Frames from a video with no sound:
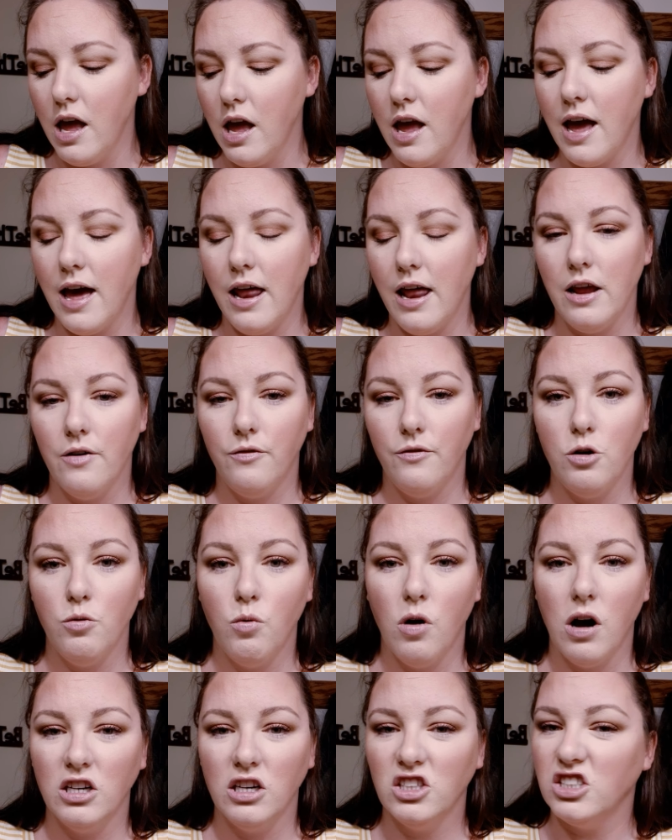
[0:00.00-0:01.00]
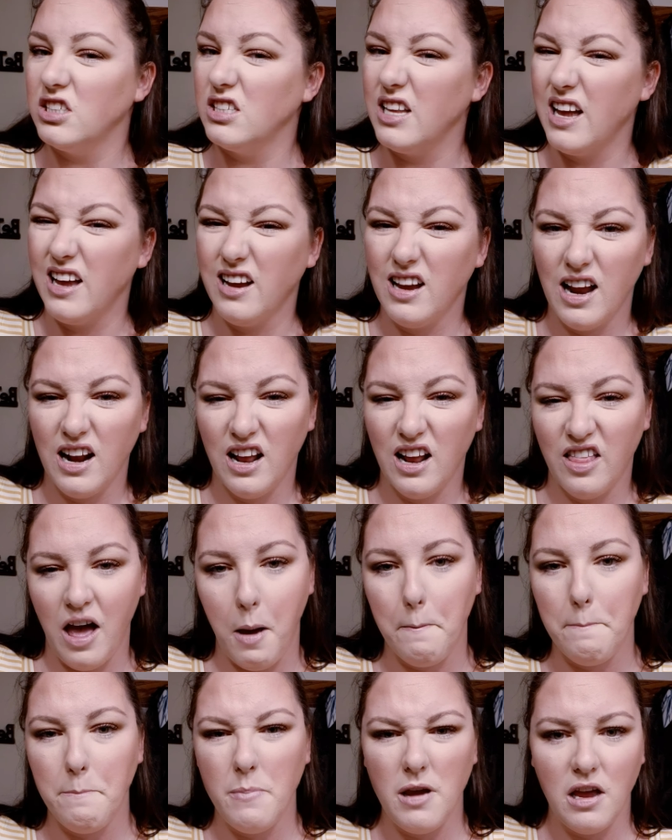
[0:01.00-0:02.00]
And if you want just that kind of that
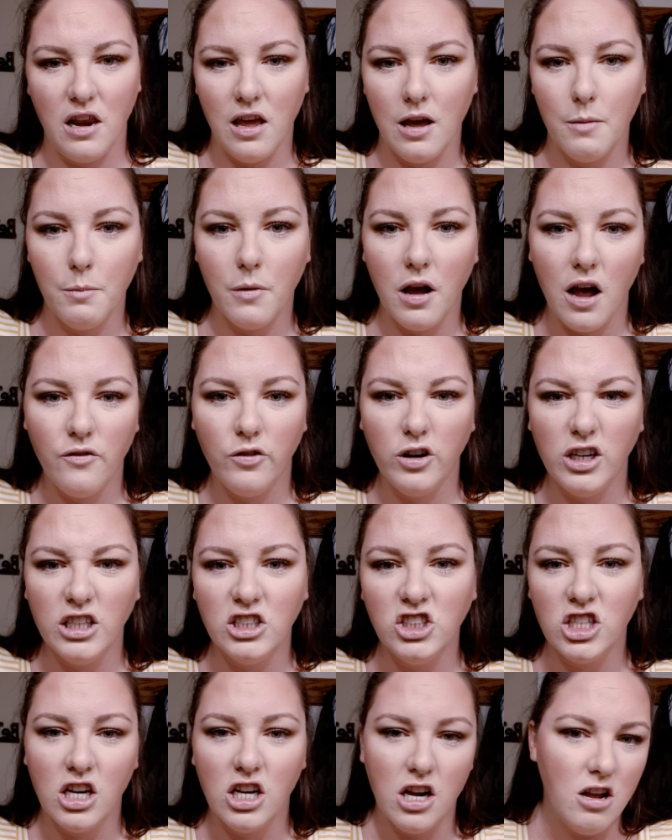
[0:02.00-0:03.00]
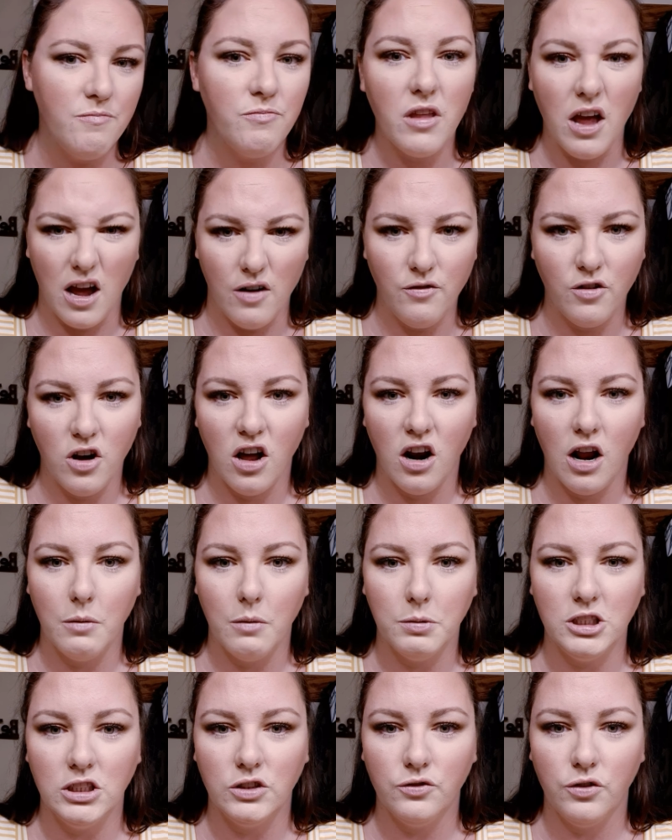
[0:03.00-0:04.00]
medium coverage, I've got
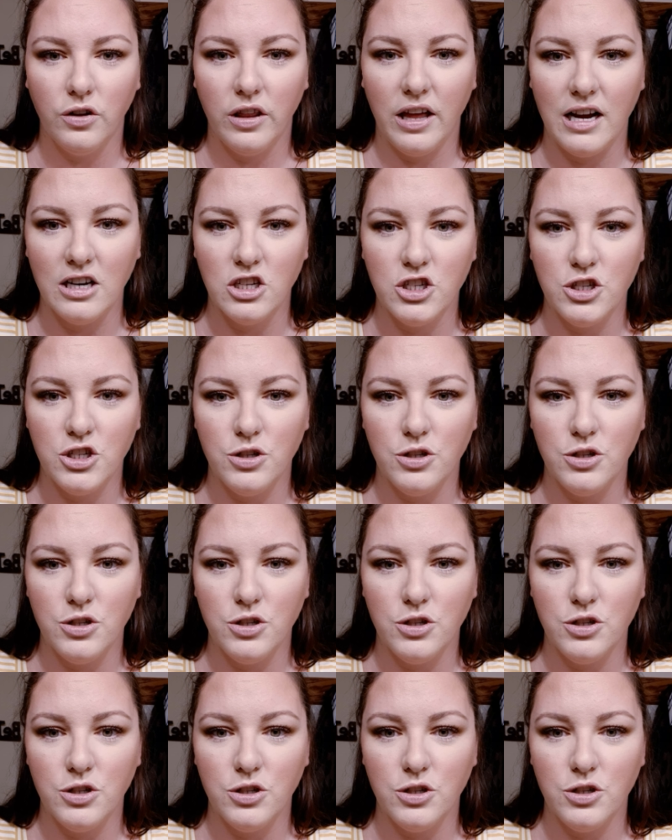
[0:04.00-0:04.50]
options for that too.